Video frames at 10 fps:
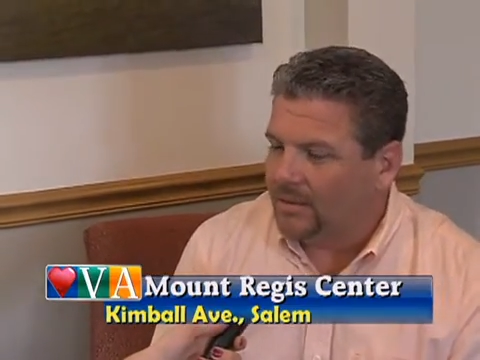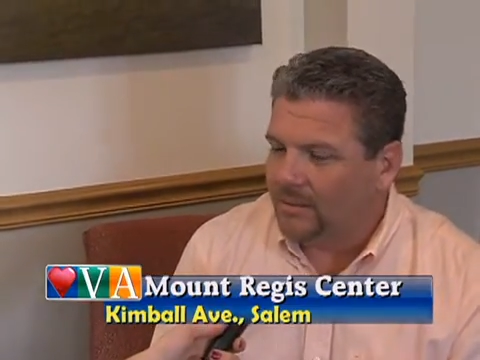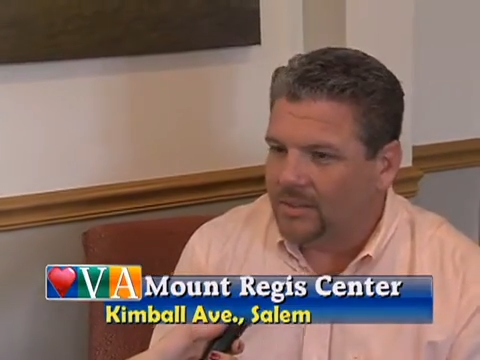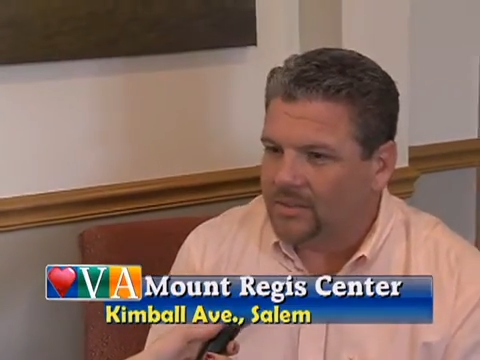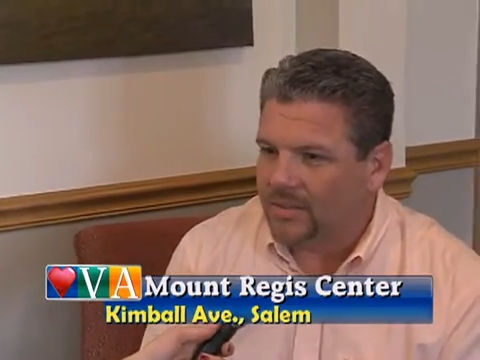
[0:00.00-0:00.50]

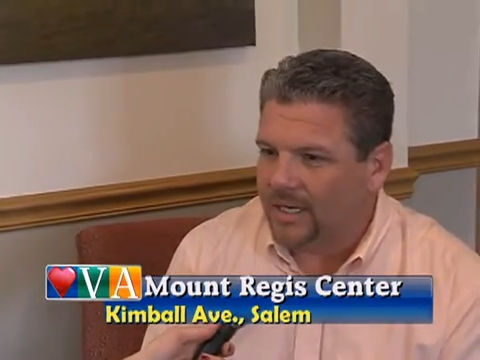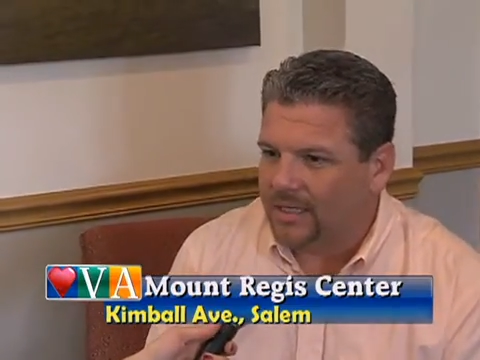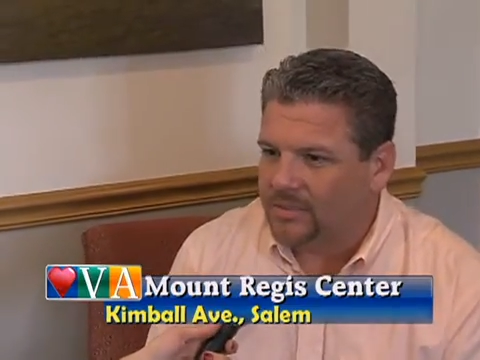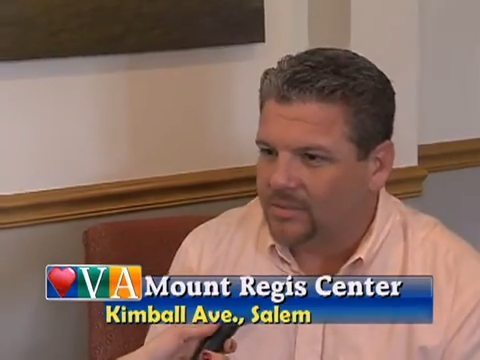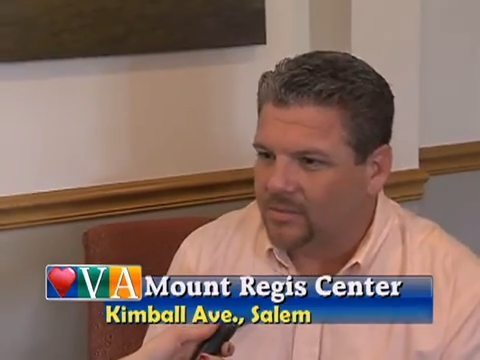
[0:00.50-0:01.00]
we
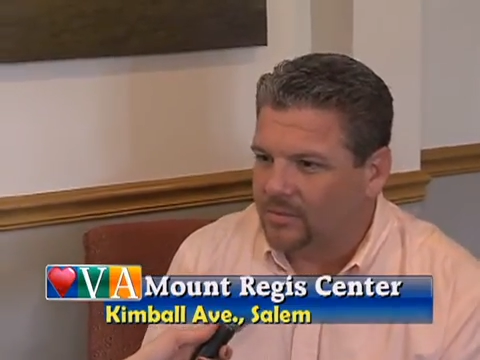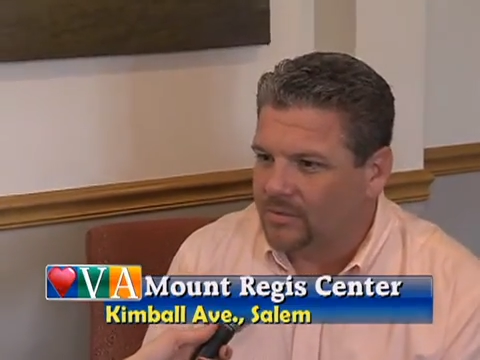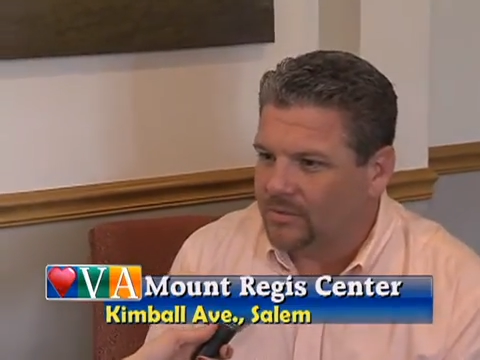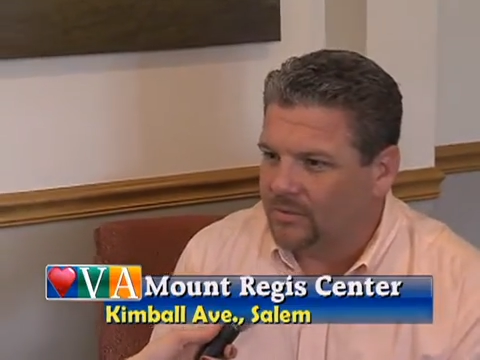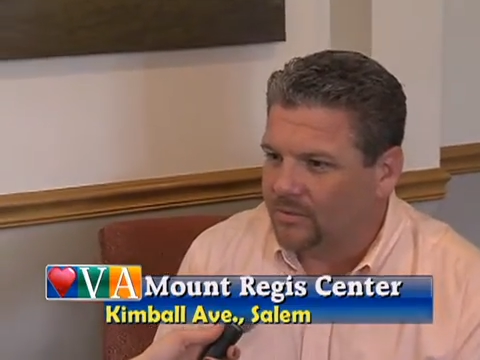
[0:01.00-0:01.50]
try to
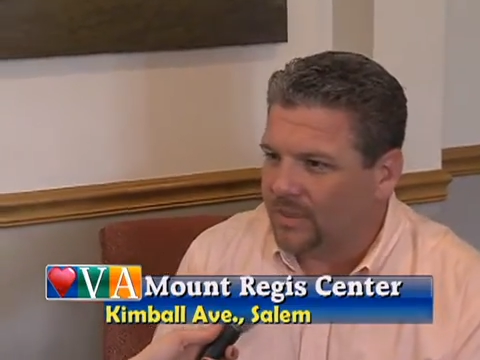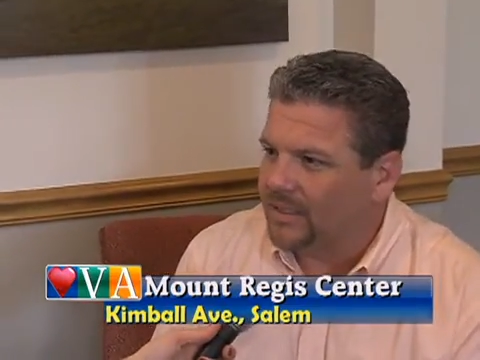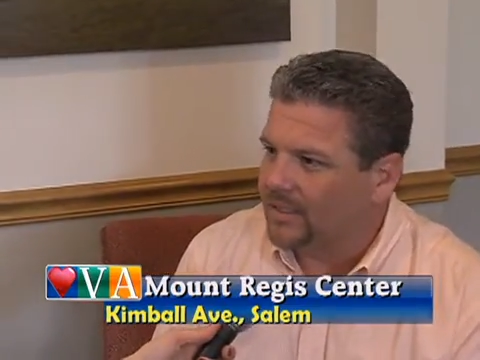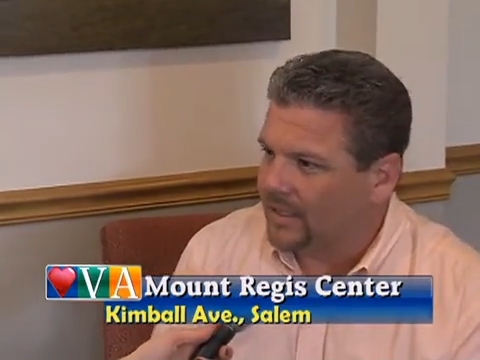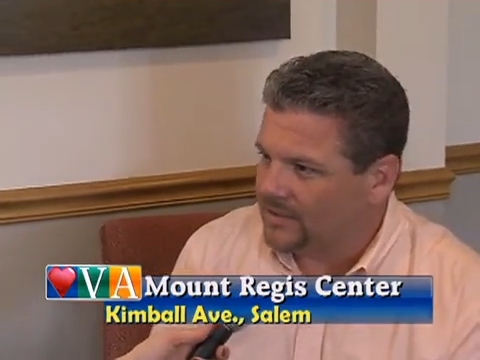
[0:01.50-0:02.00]

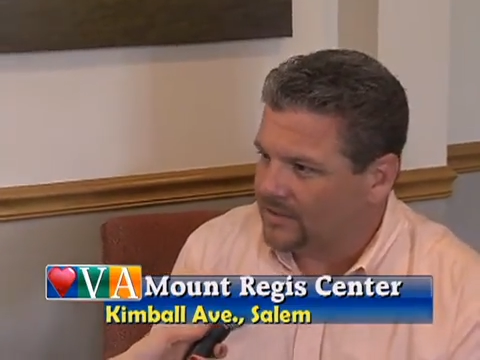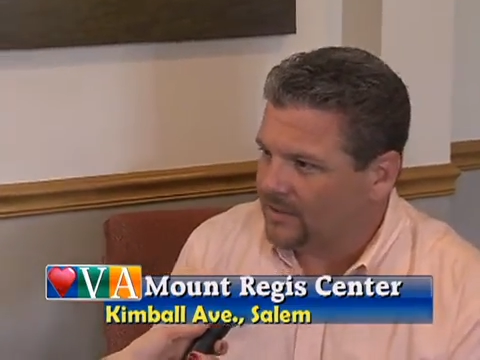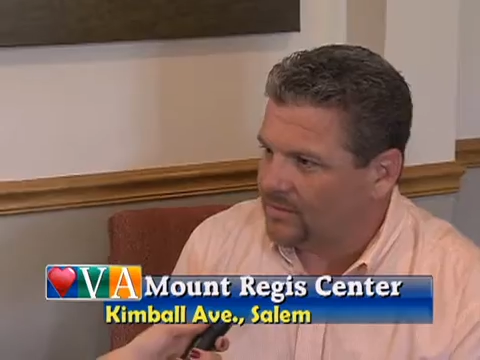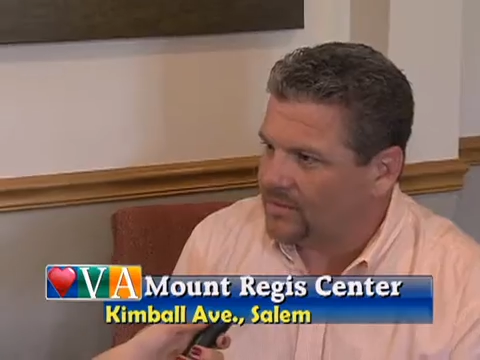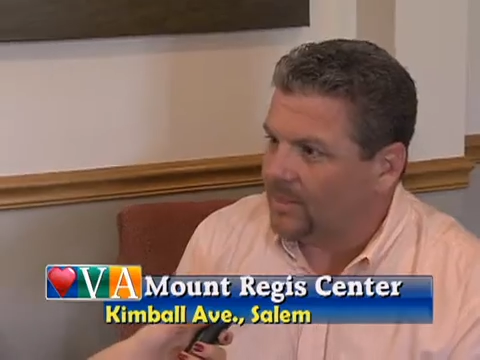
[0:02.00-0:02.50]
recognize
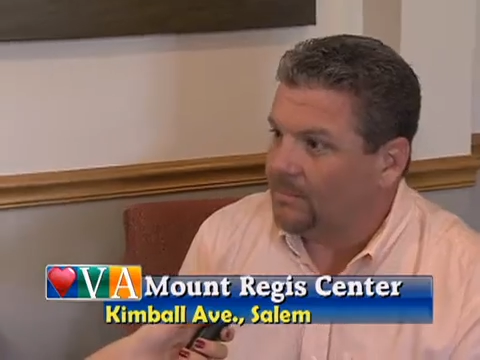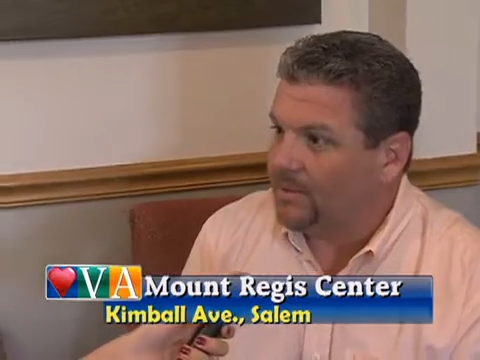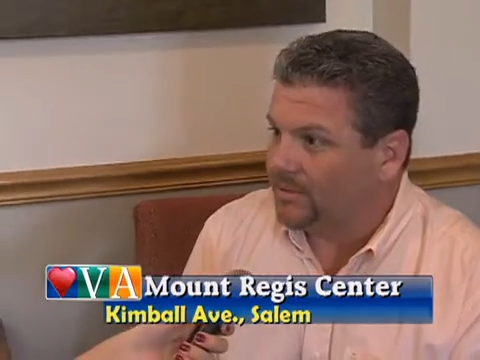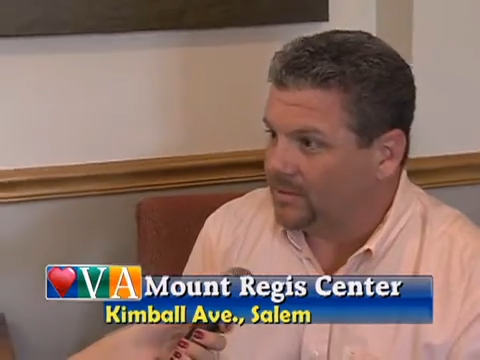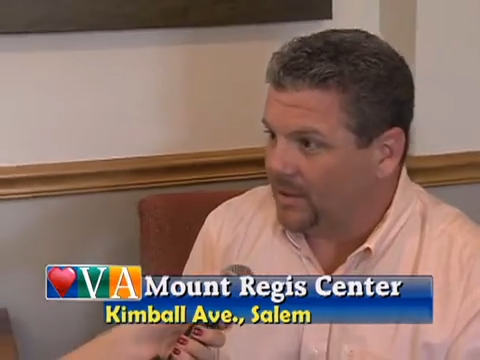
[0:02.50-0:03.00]
those and
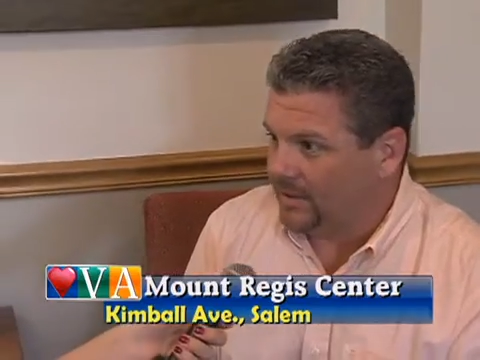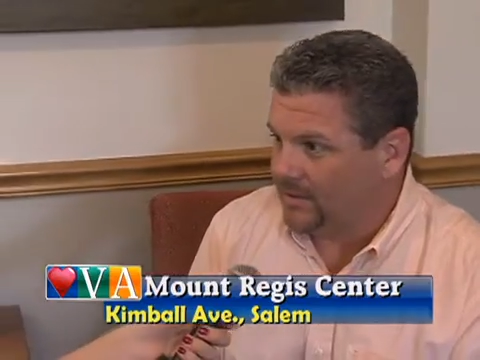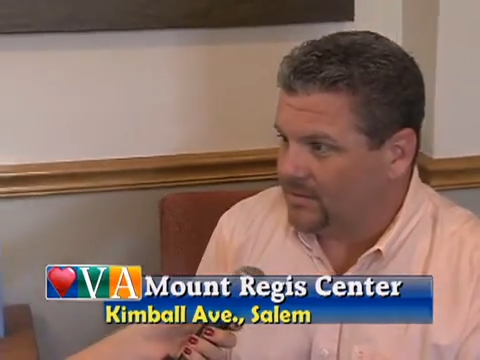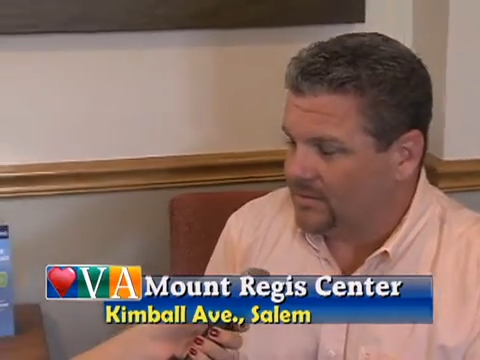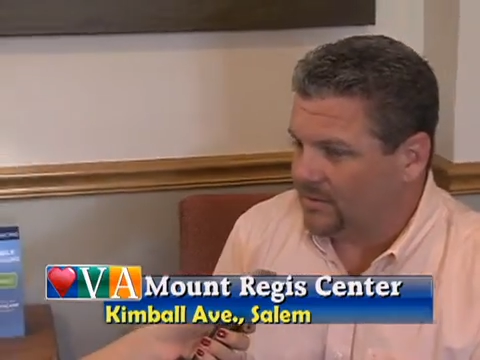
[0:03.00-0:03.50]
build on
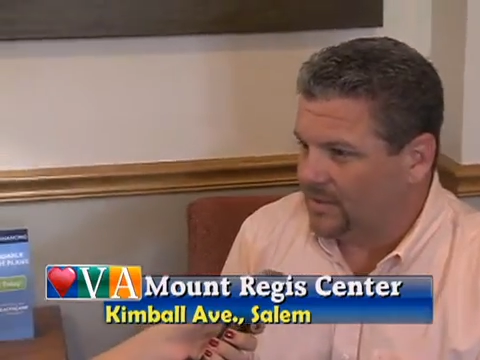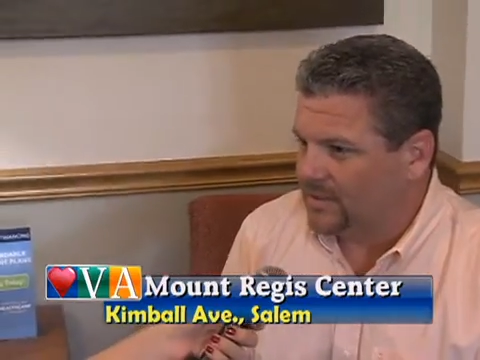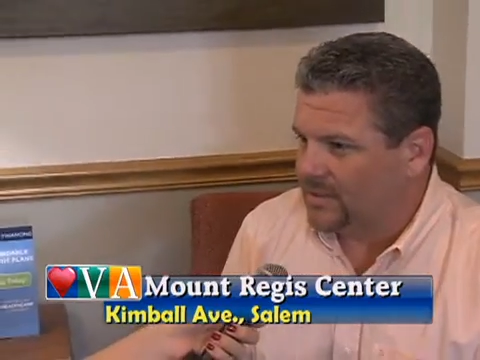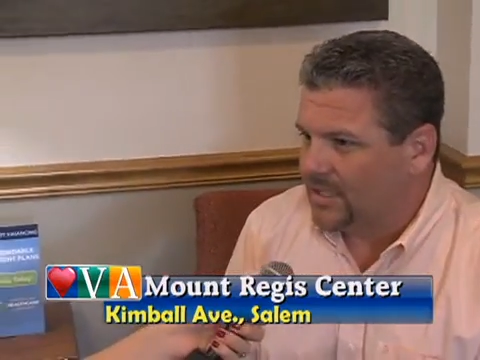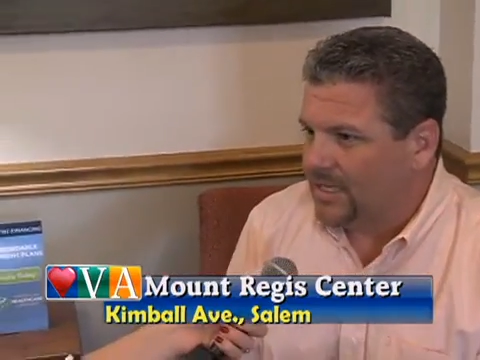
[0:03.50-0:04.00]
those strengths.